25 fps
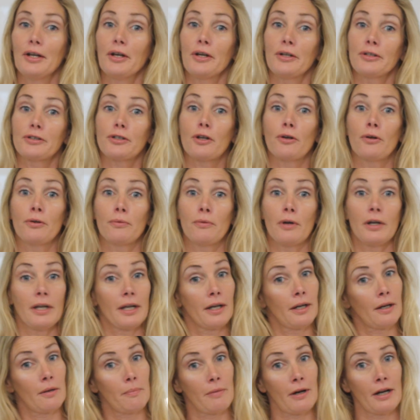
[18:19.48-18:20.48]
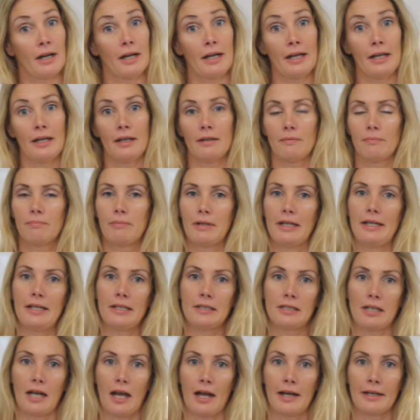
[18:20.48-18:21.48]
So hereby,
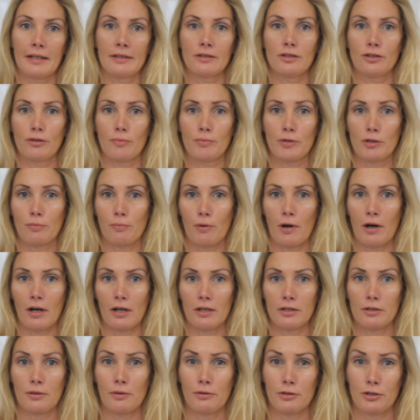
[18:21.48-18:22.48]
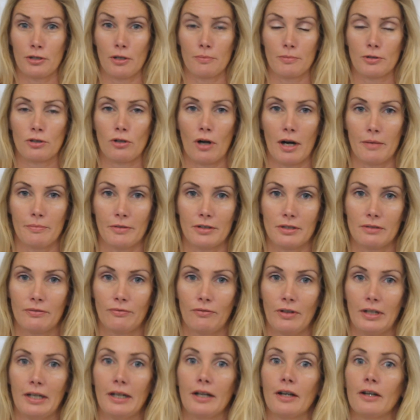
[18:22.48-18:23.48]
please like and subscribe this
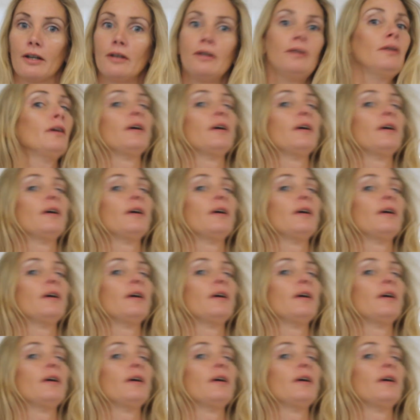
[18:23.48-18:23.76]
video.